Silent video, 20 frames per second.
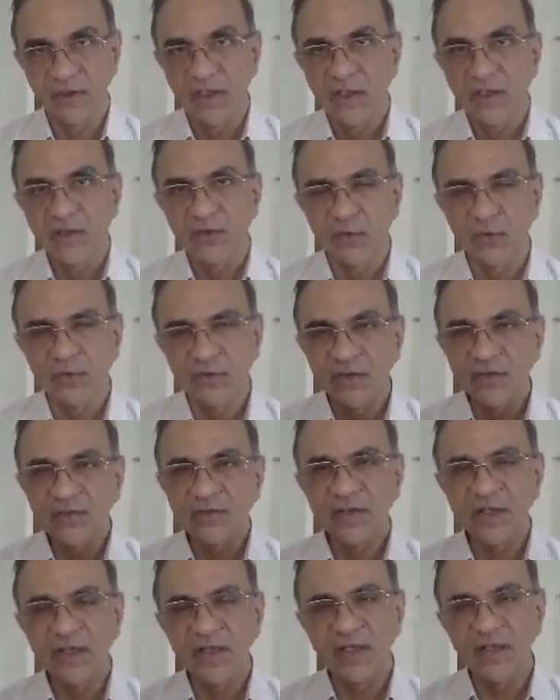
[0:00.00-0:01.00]
So this
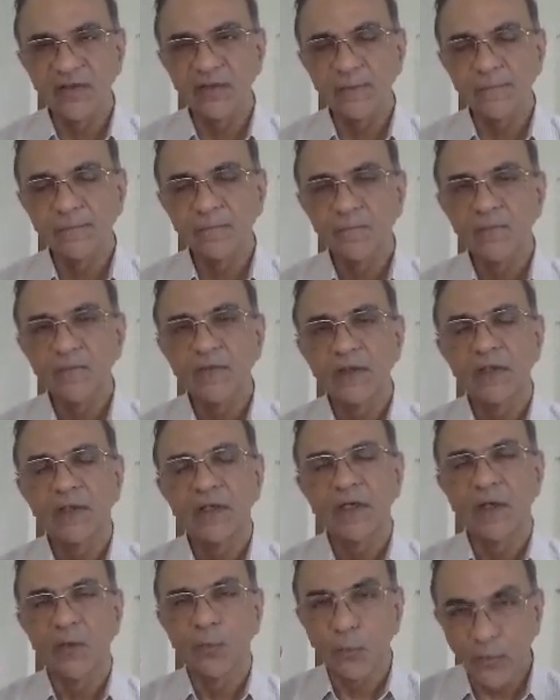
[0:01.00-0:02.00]
is
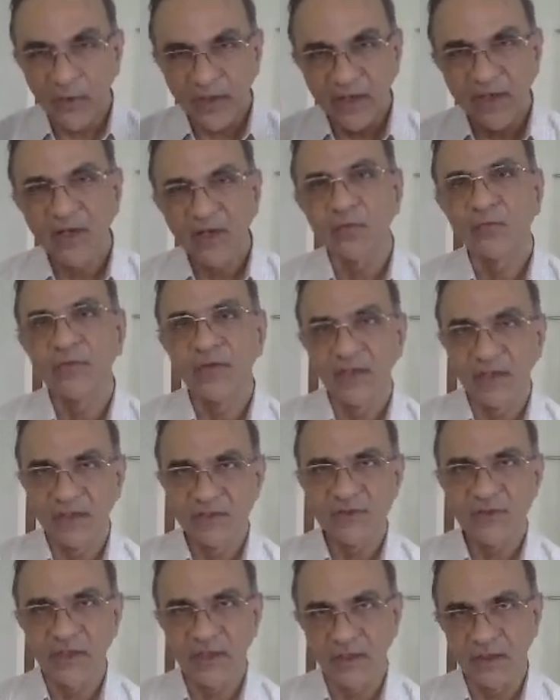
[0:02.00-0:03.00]
a way of
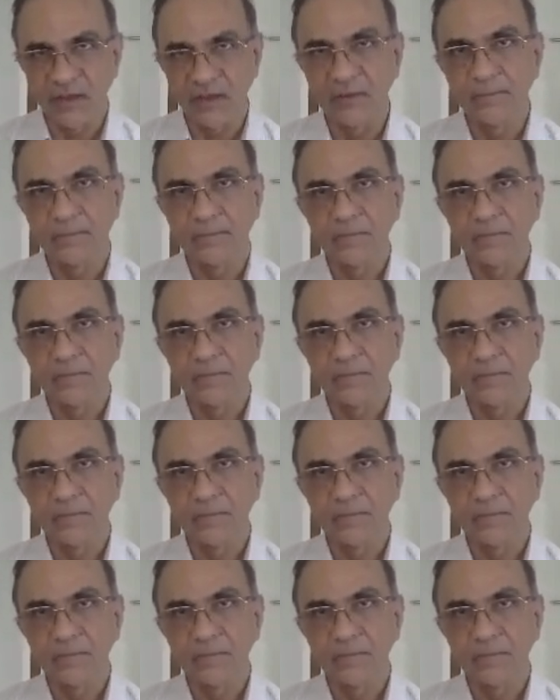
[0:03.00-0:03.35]
illustrating